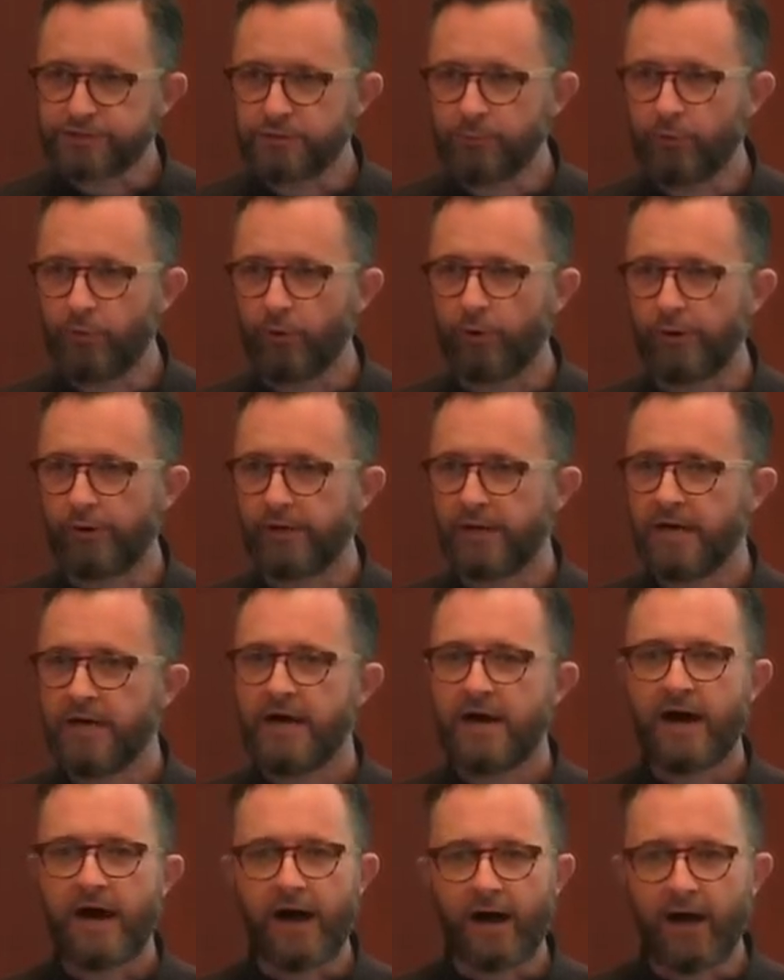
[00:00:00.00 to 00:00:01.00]
the board,
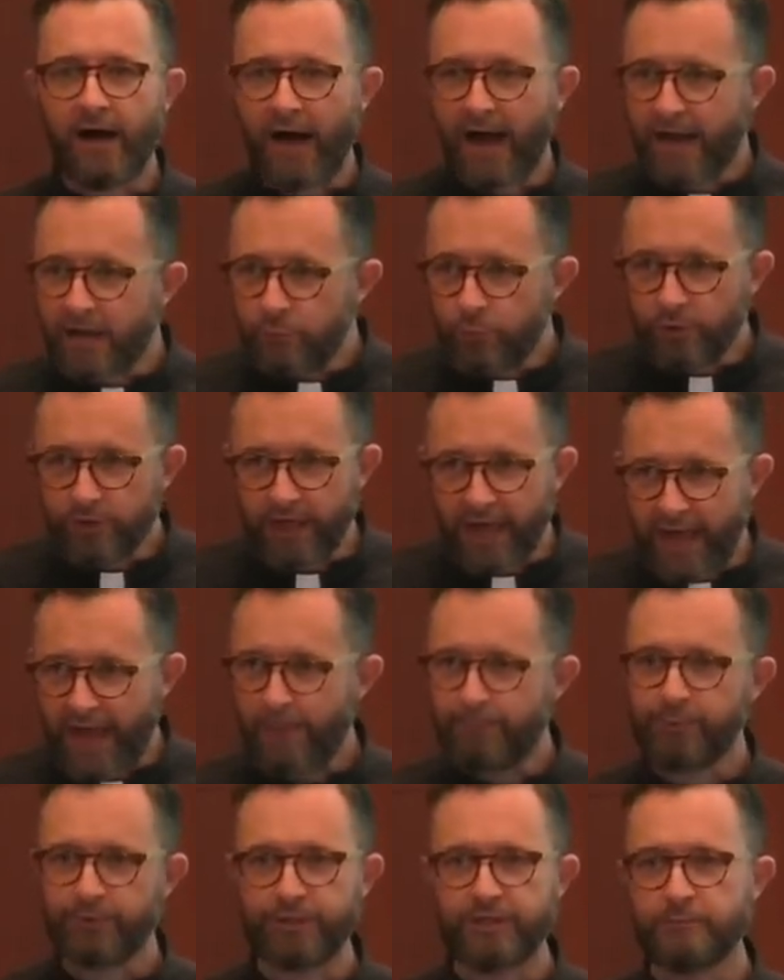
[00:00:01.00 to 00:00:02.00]
I will
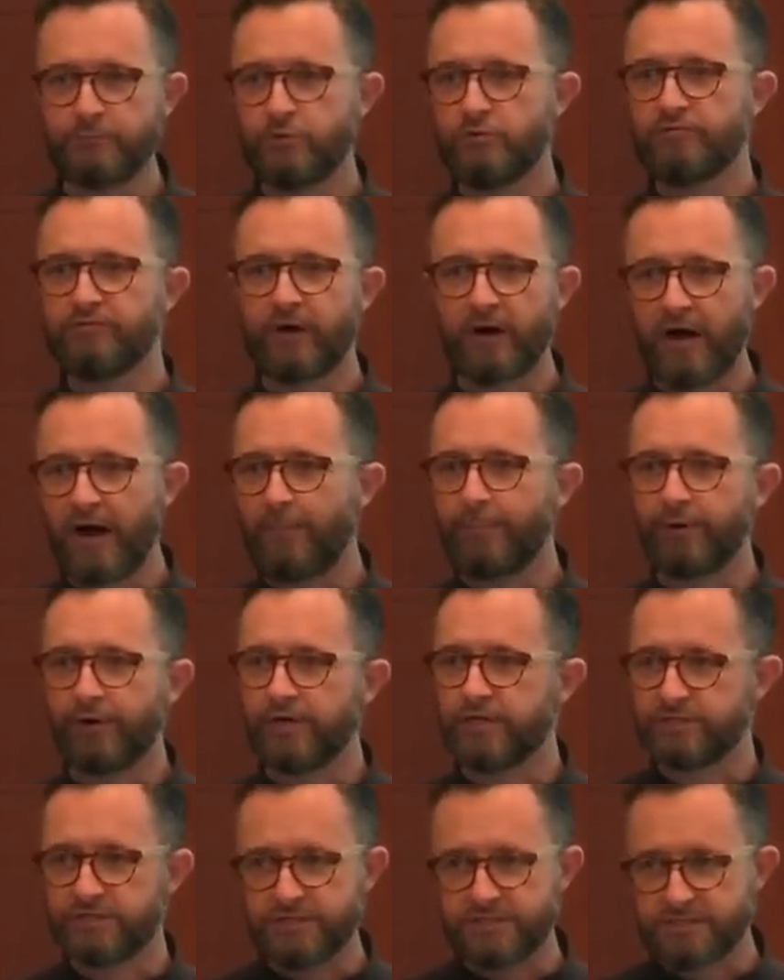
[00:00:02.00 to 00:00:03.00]
happily move our
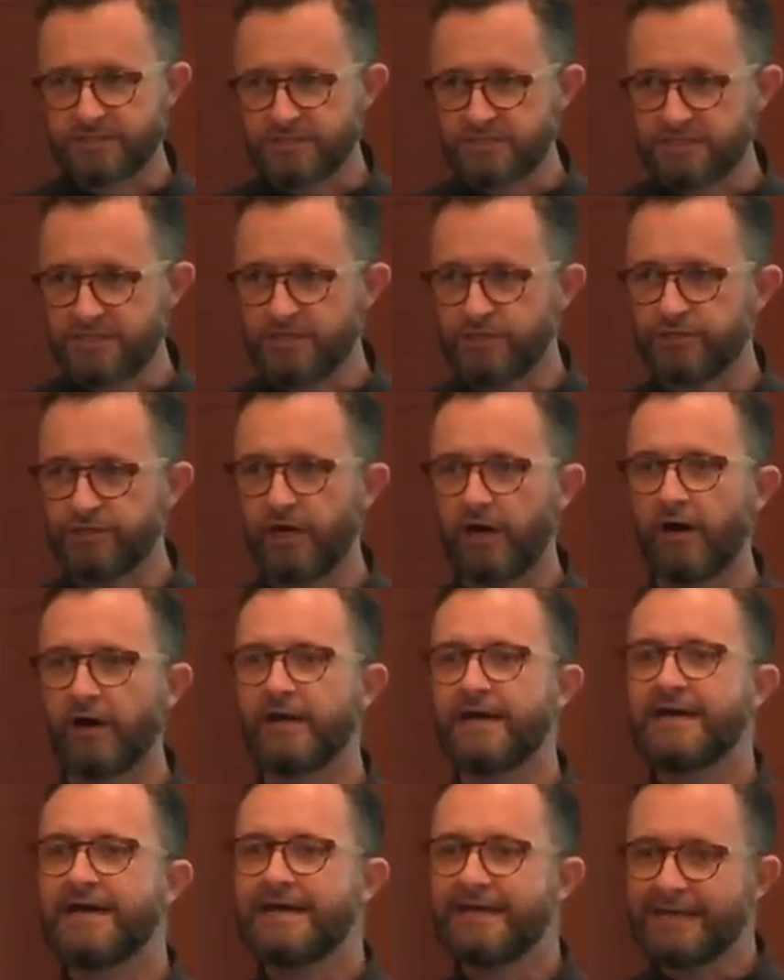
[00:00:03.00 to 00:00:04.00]
operations to Sinjar
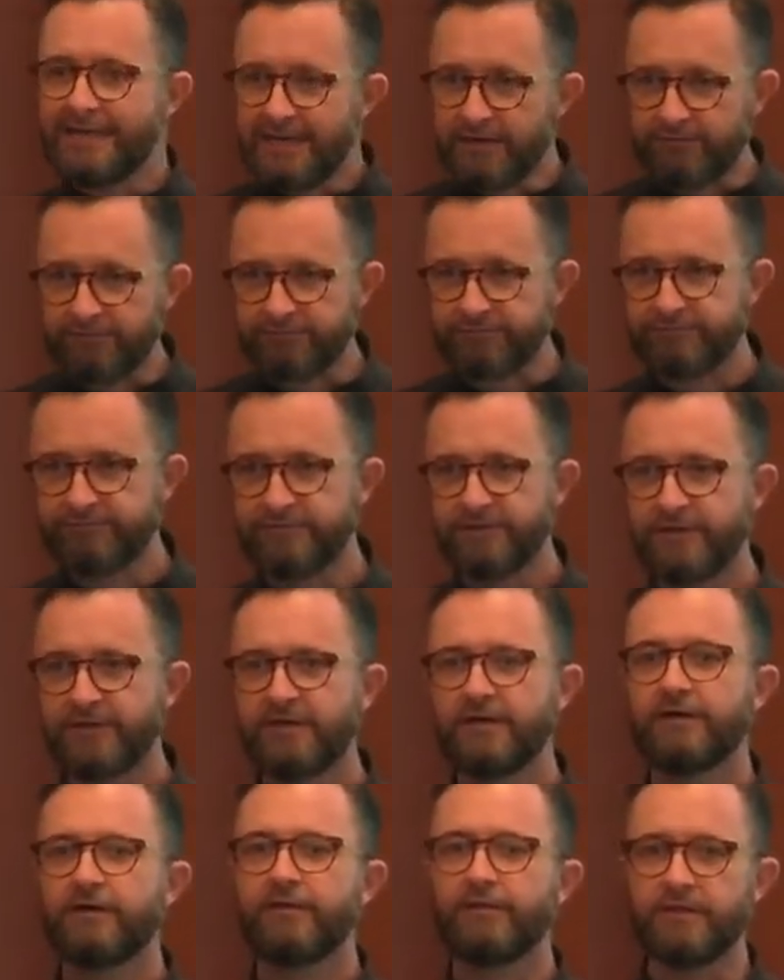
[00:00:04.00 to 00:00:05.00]
if
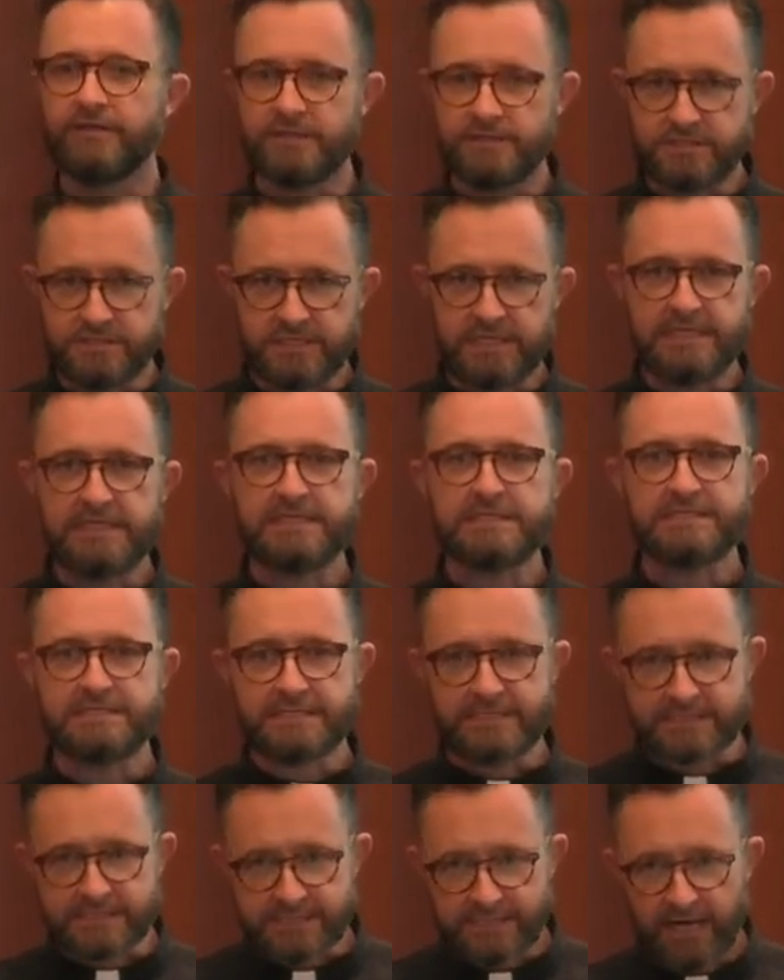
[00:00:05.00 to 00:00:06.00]
the Yazidis
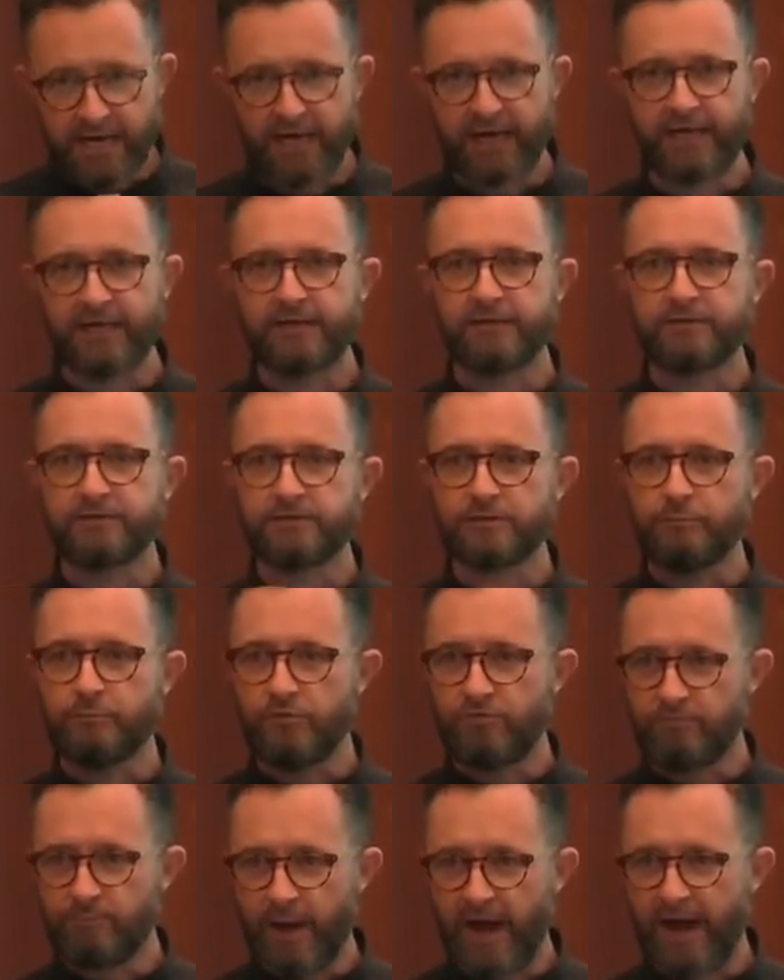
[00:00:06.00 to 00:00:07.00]
decide to
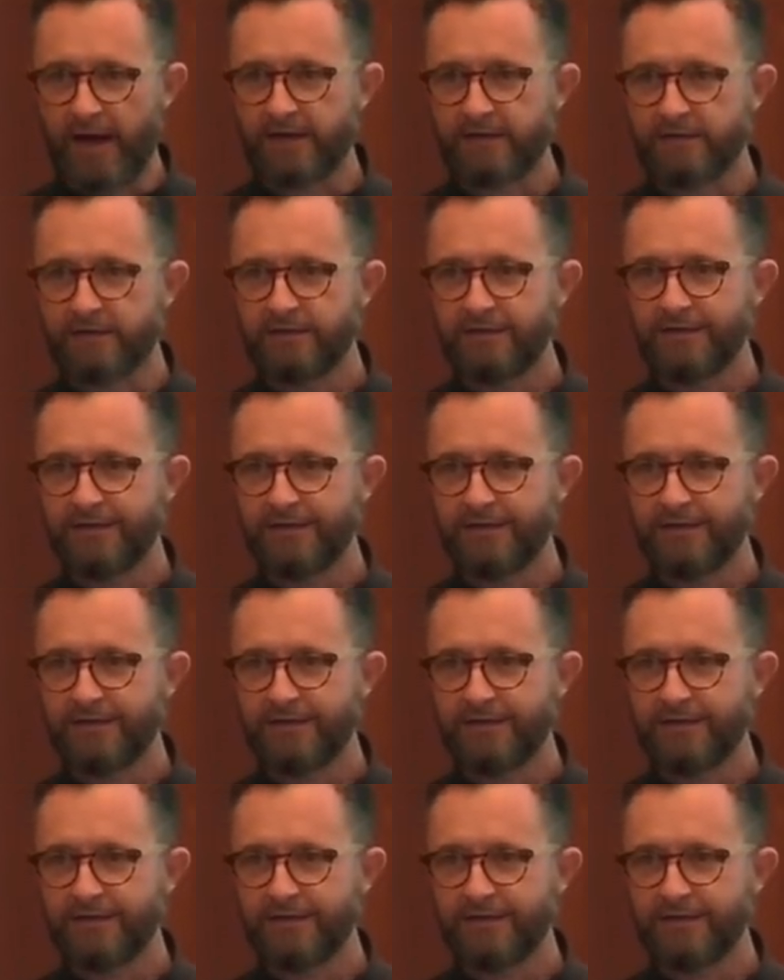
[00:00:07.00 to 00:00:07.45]
move back.